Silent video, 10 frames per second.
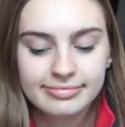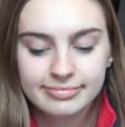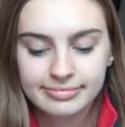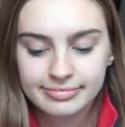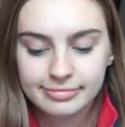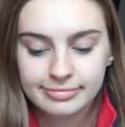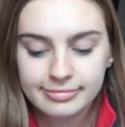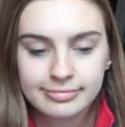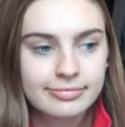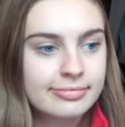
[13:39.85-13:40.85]

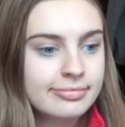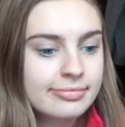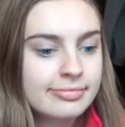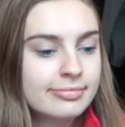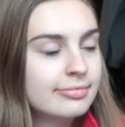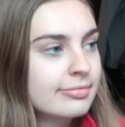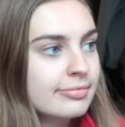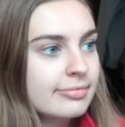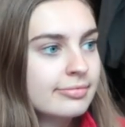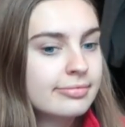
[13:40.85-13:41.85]

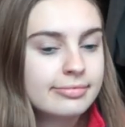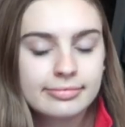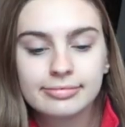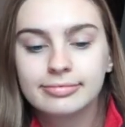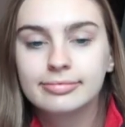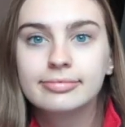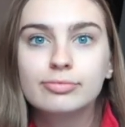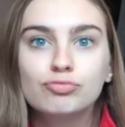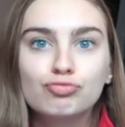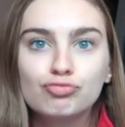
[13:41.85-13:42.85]

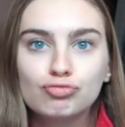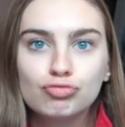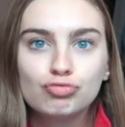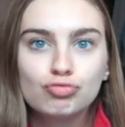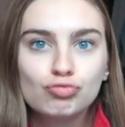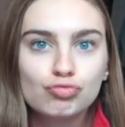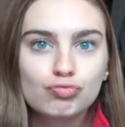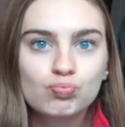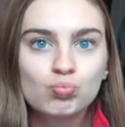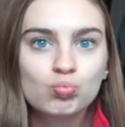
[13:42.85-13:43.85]

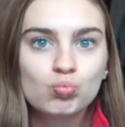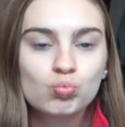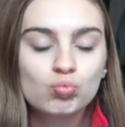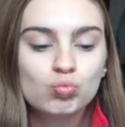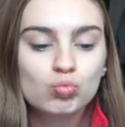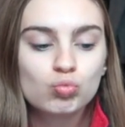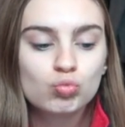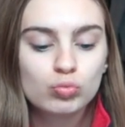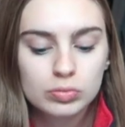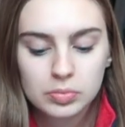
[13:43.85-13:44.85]

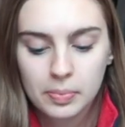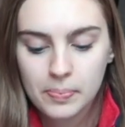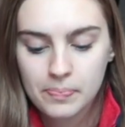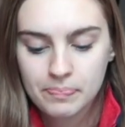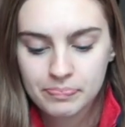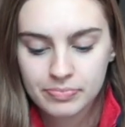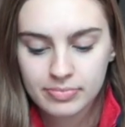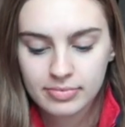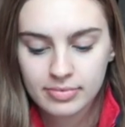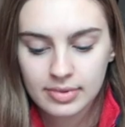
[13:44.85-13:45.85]

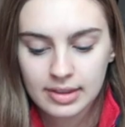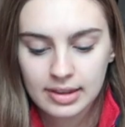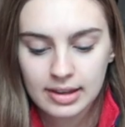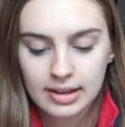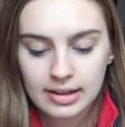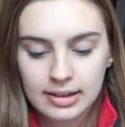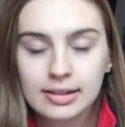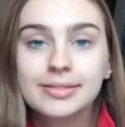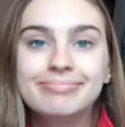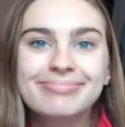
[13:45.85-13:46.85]

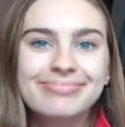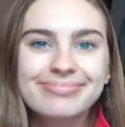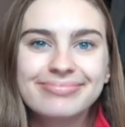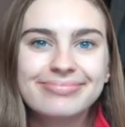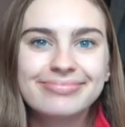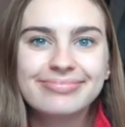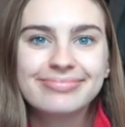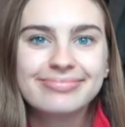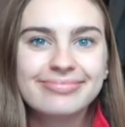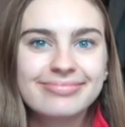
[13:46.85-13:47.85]
No words are spoken by the person on screen.